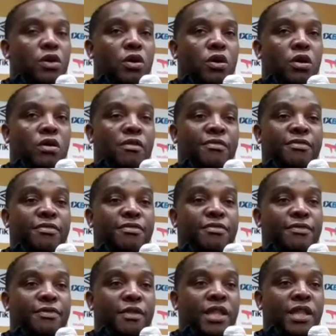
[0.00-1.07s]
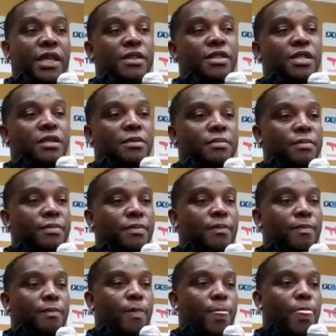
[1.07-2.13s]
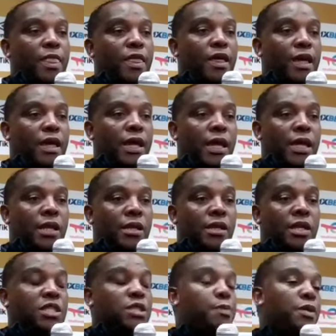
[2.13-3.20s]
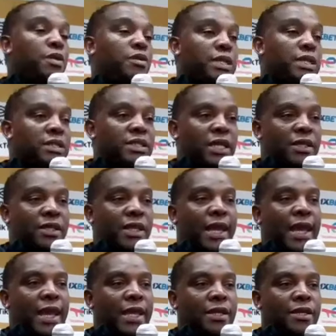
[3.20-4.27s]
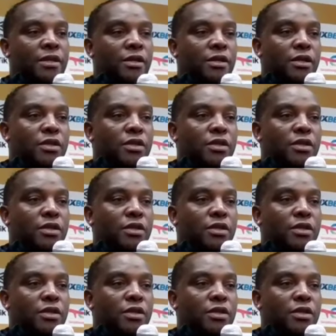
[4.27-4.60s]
of their team and the experience that they had.